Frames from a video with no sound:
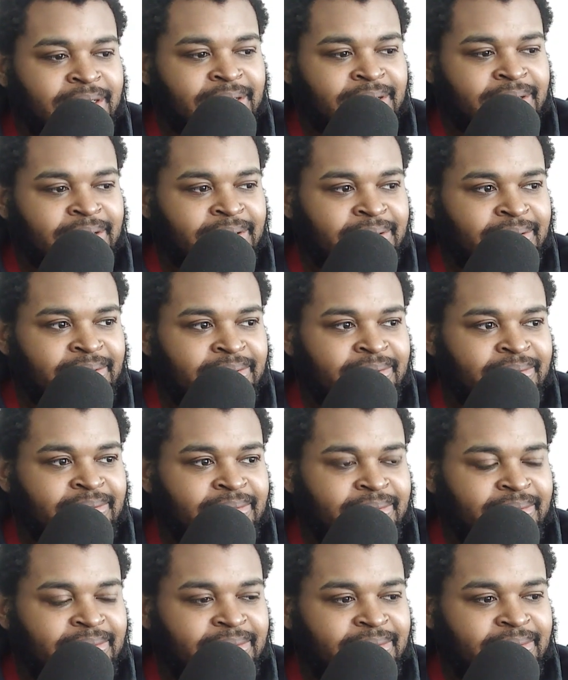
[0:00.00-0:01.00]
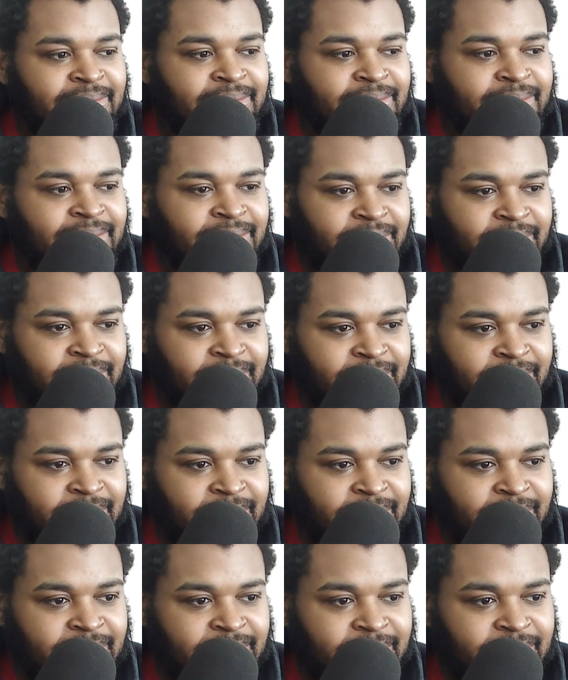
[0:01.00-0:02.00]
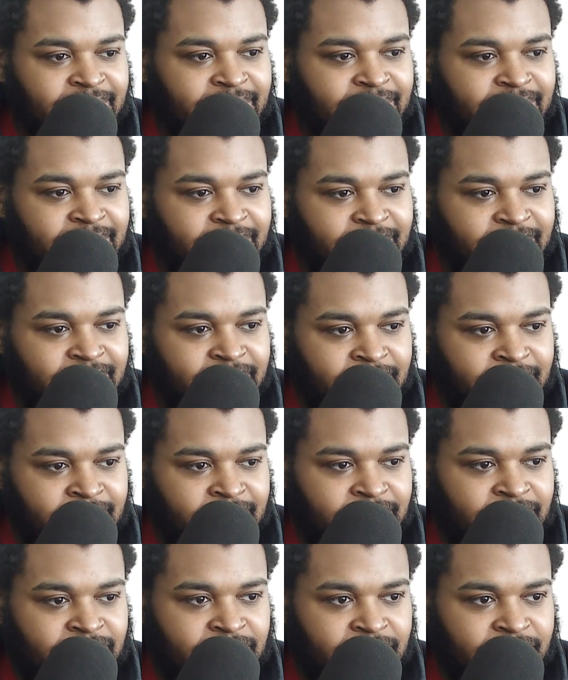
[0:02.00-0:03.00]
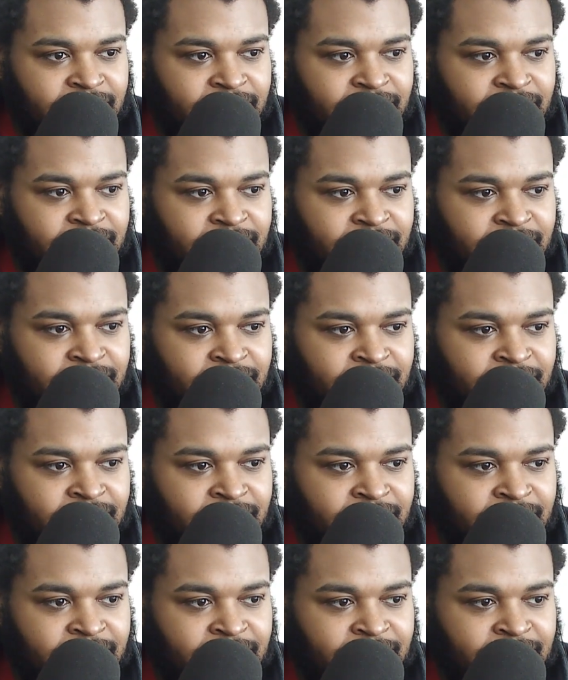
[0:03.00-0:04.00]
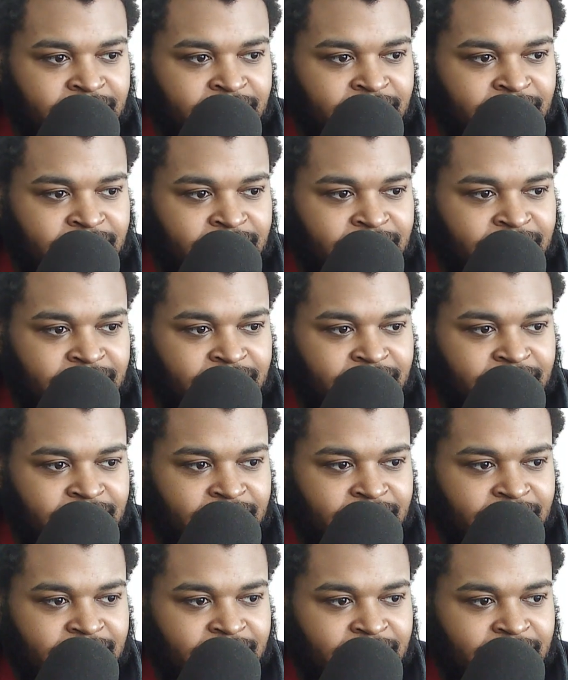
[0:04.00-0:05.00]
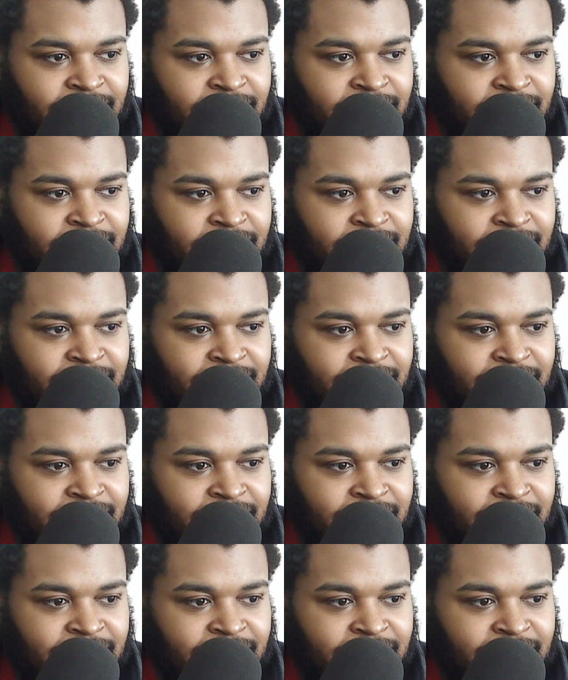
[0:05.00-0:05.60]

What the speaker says: Nobody speaks.